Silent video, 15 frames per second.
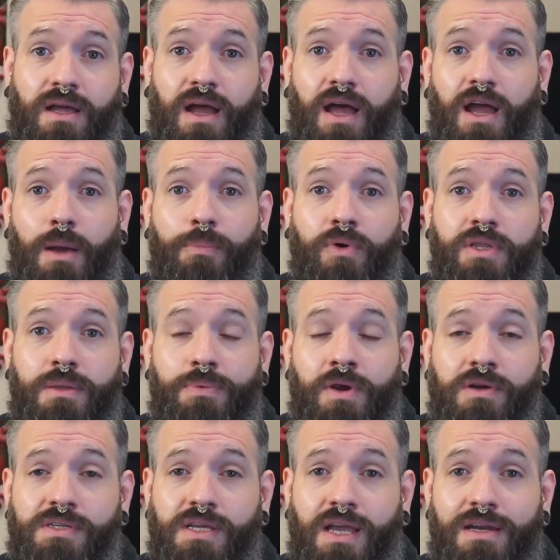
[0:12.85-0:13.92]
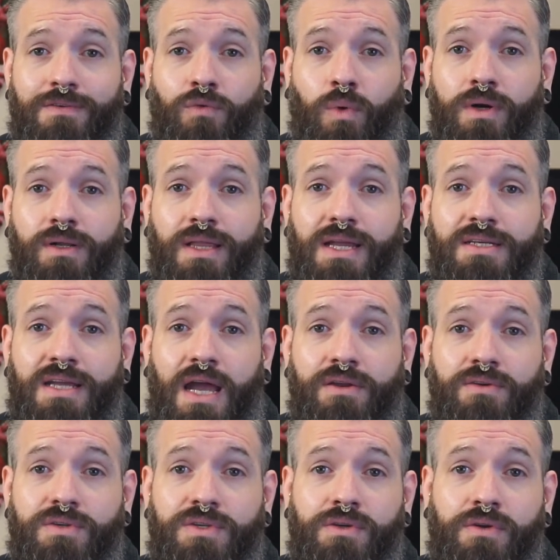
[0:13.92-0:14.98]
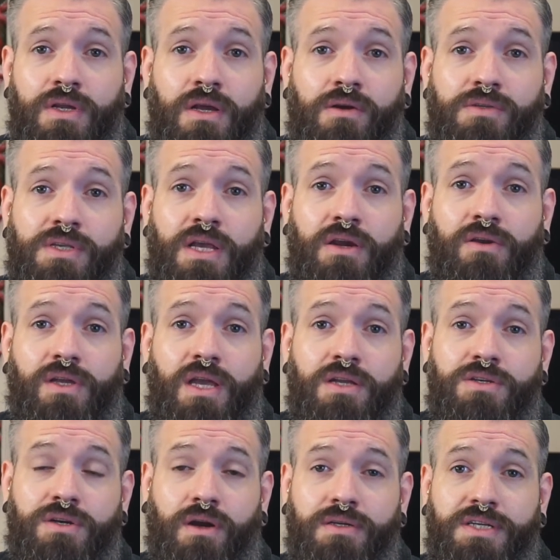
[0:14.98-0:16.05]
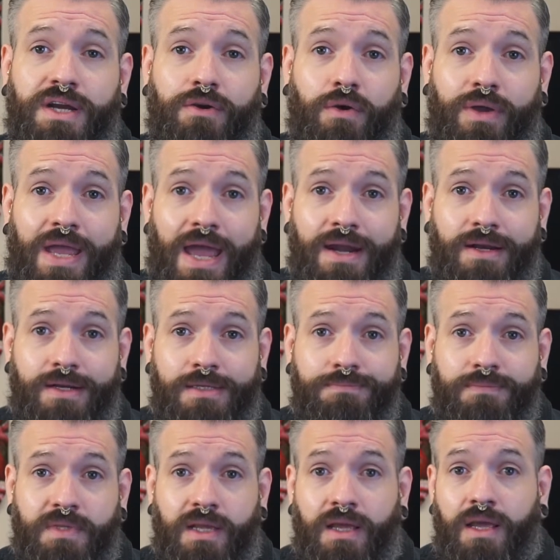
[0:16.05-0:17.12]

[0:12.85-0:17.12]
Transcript: I operate the piercing end of Wonderland Tattoo Studios here in Kitchener, Ontario, Canada.